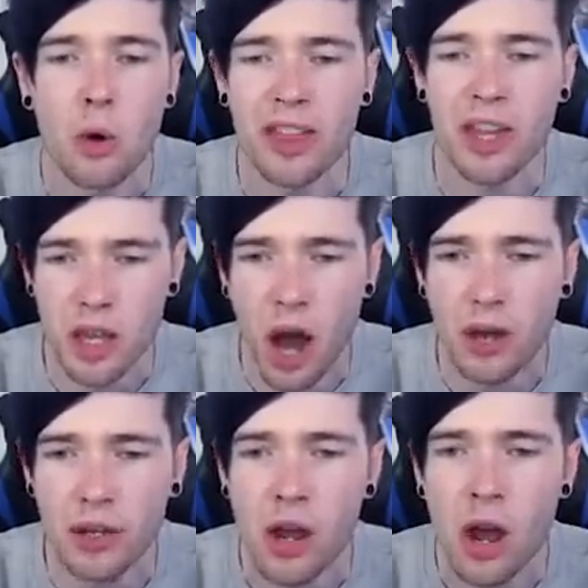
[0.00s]
with a
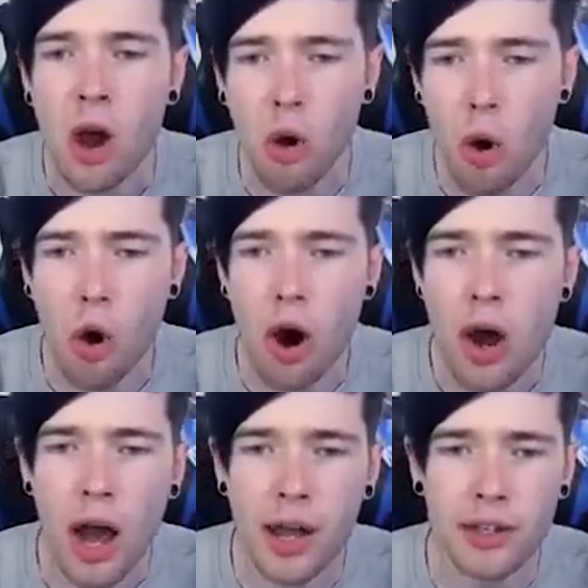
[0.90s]
gun
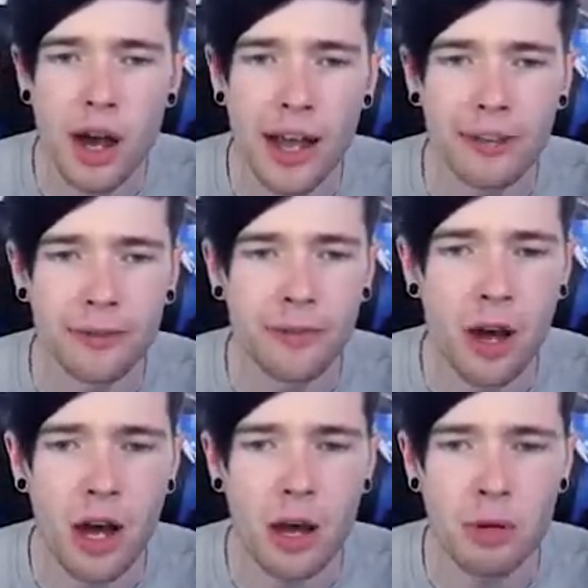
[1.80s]
or a knife.
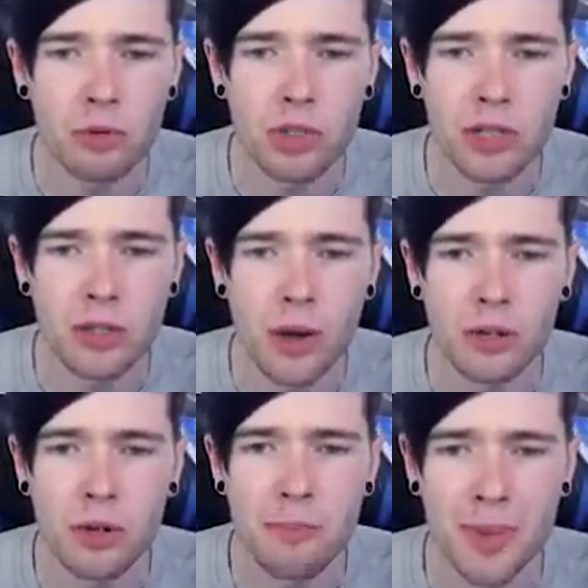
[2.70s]
Oh, geez, no. I
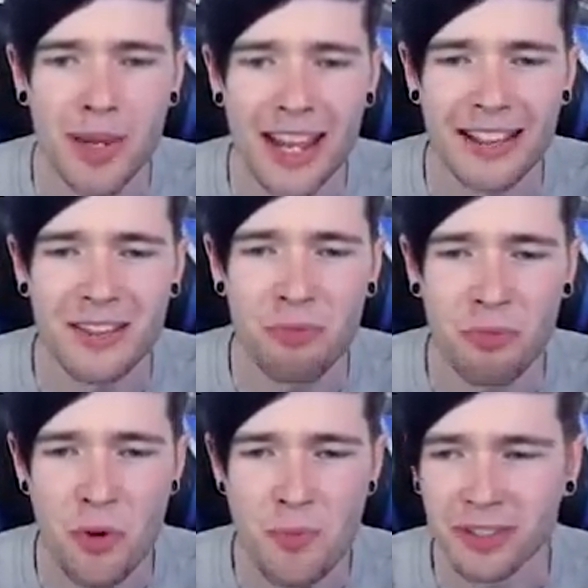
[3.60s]
don't want to be in the
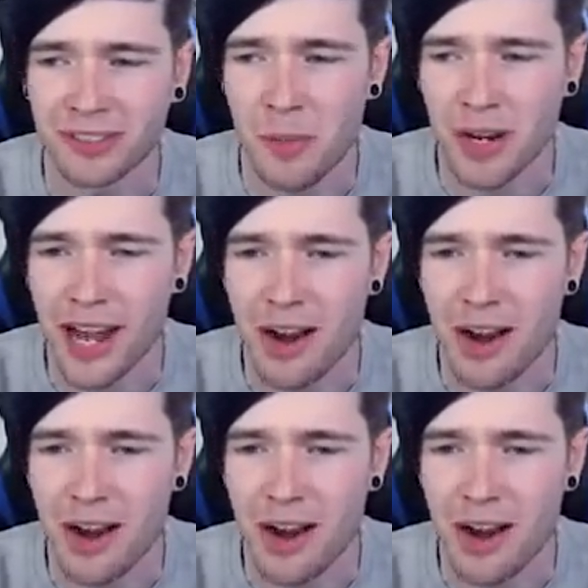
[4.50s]
room with someone